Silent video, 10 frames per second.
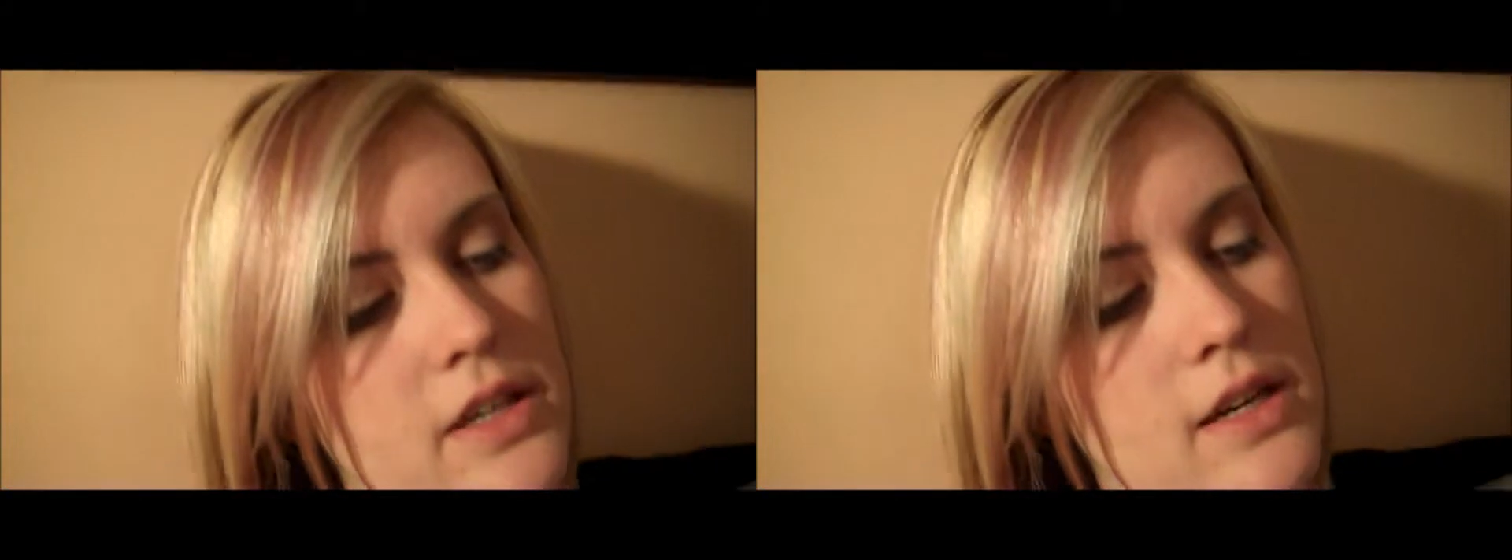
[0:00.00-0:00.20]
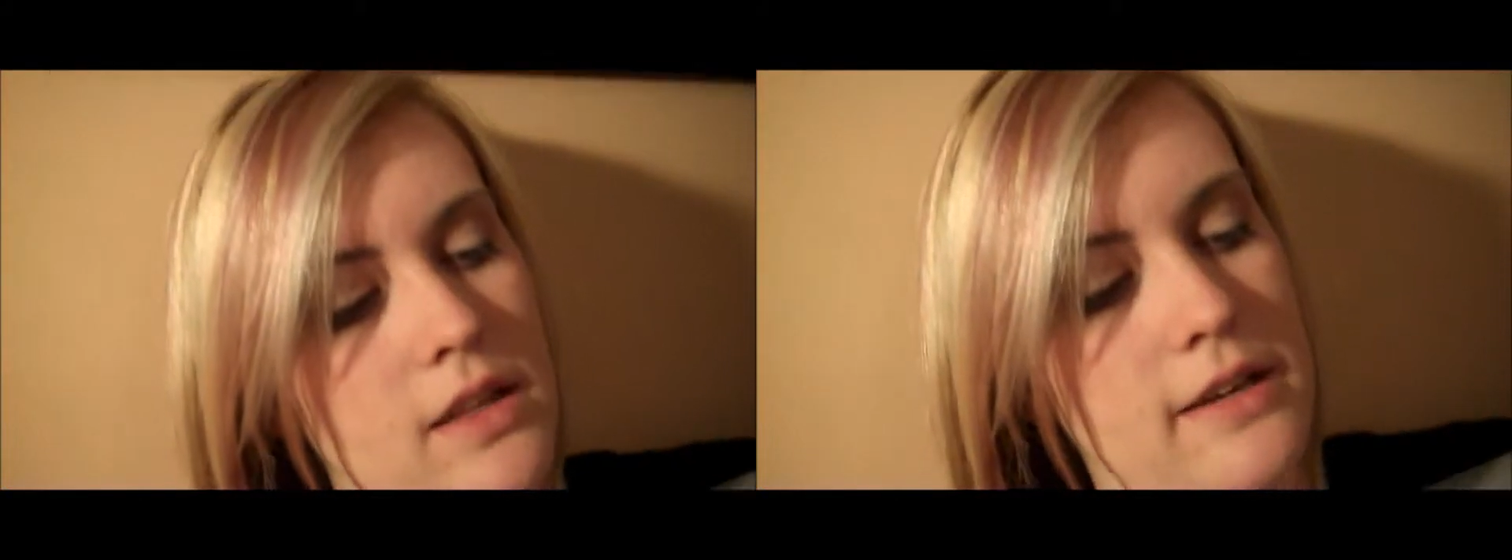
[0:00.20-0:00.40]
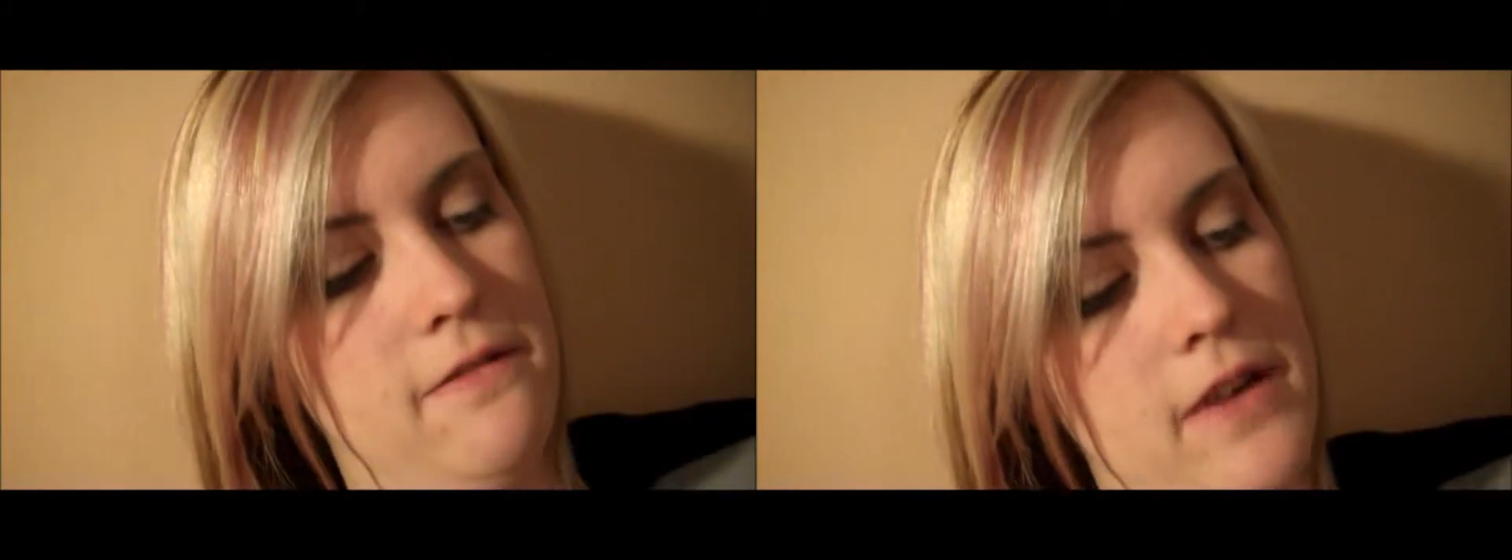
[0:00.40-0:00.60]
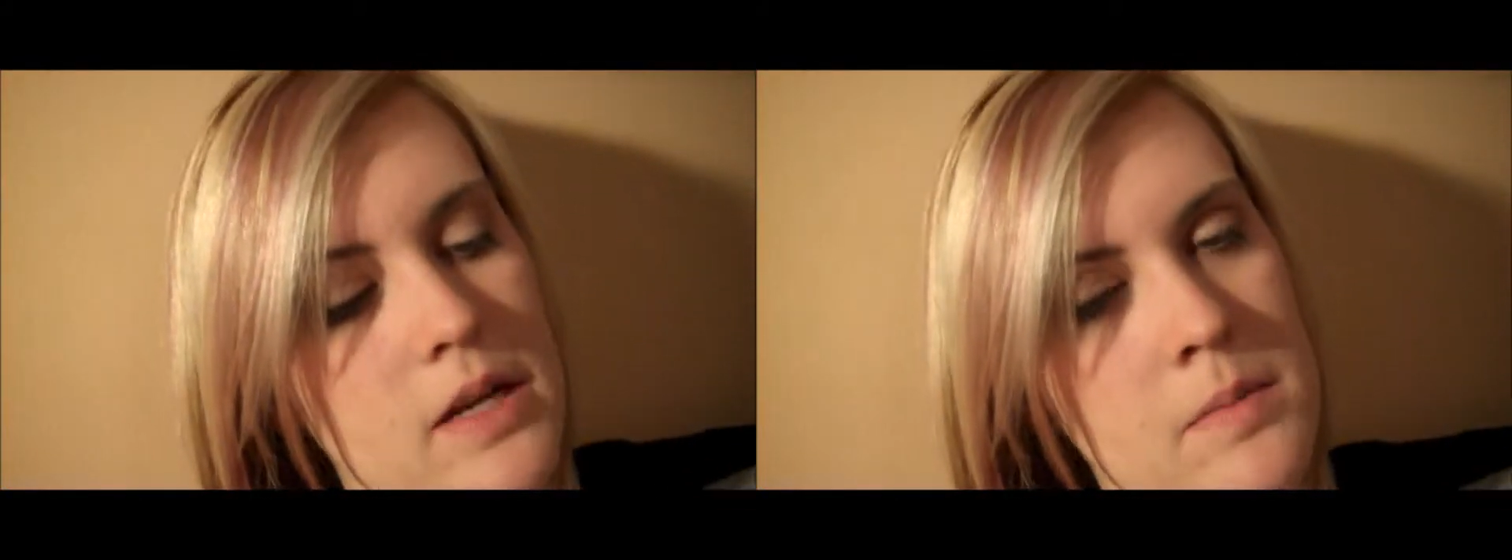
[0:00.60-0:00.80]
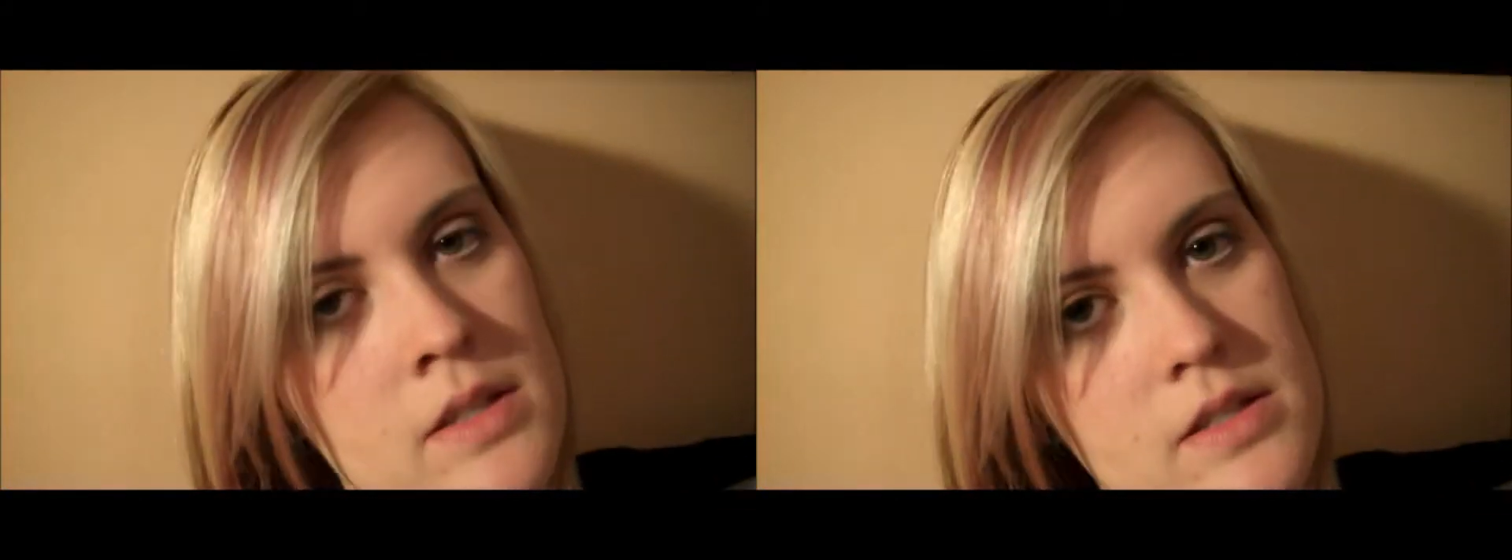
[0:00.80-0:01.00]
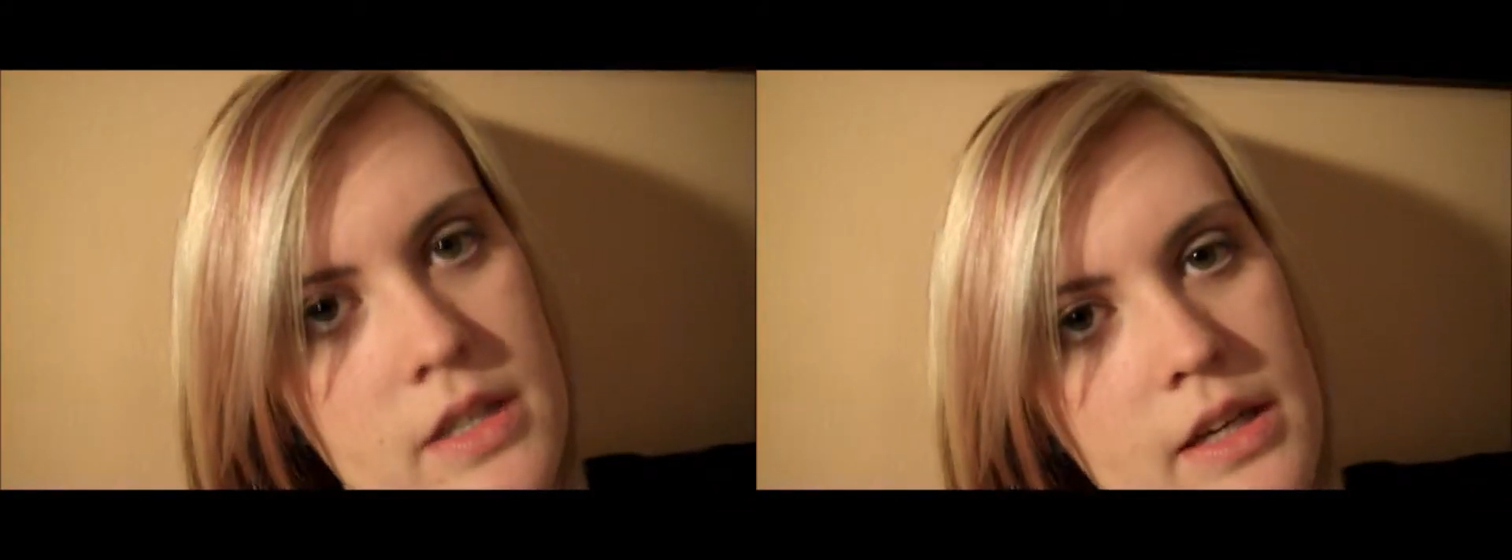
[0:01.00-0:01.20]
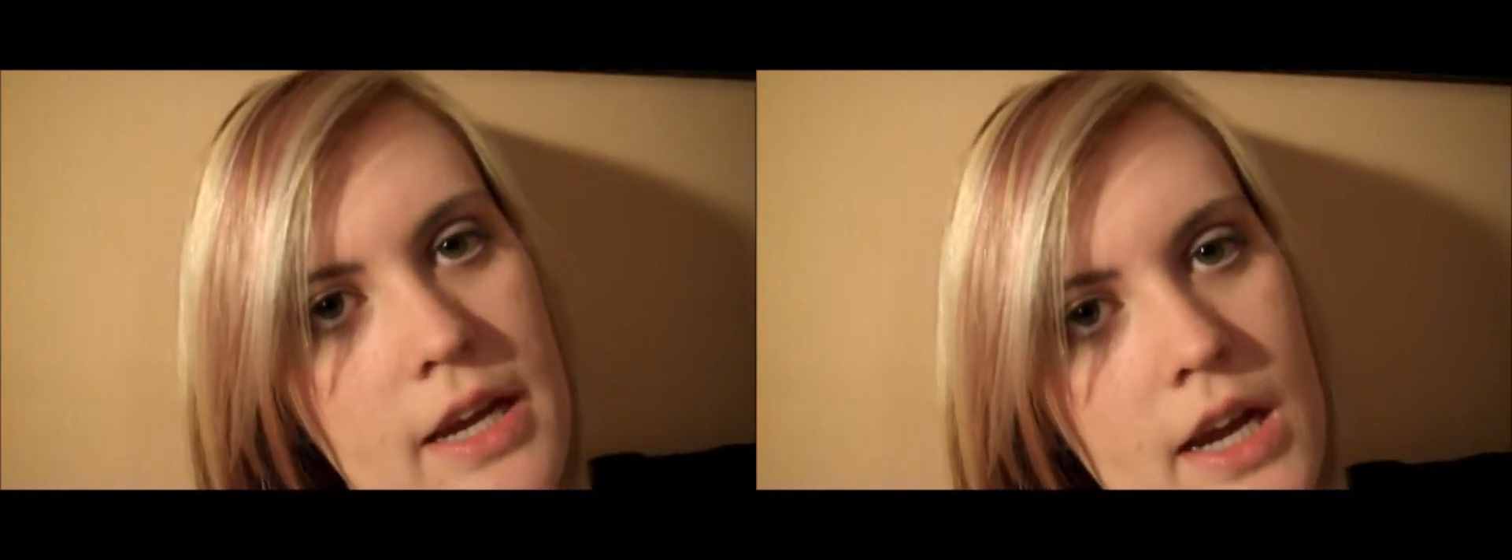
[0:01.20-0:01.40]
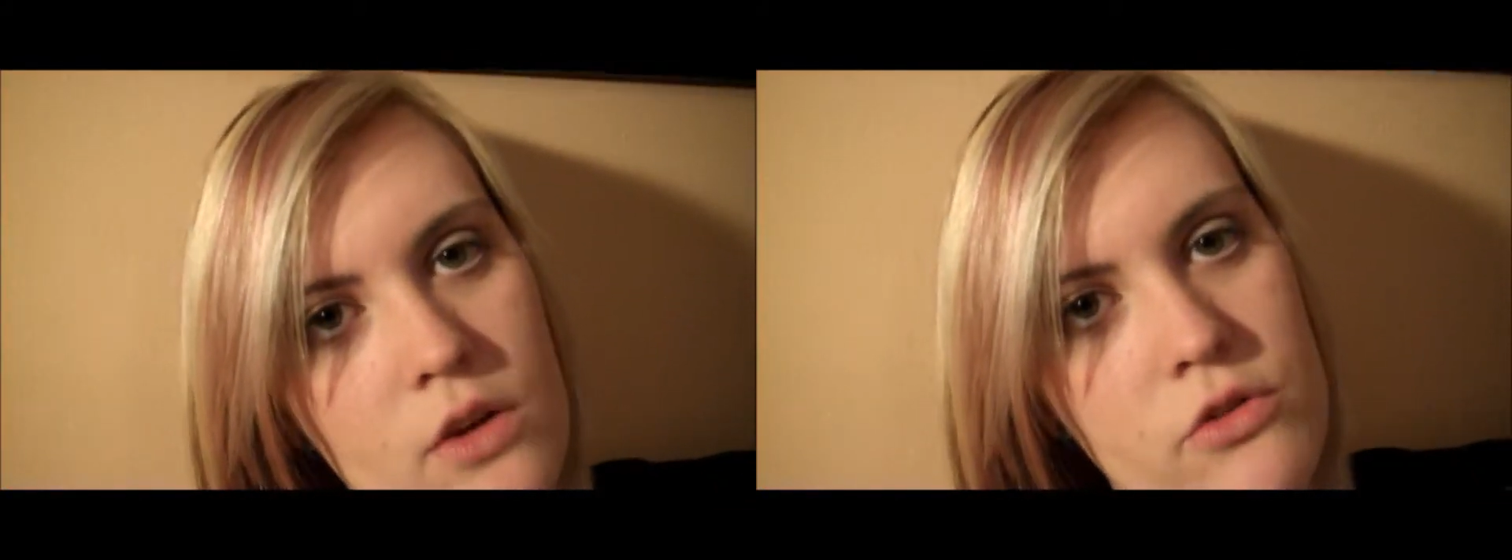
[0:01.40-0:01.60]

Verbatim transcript: to get like vitamin C hair